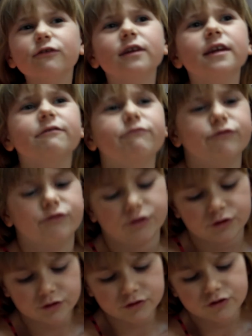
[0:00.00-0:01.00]
lives
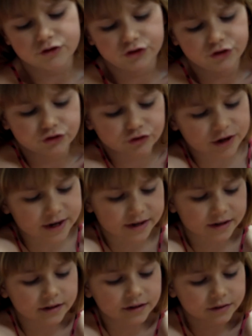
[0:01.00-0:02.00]
on the street,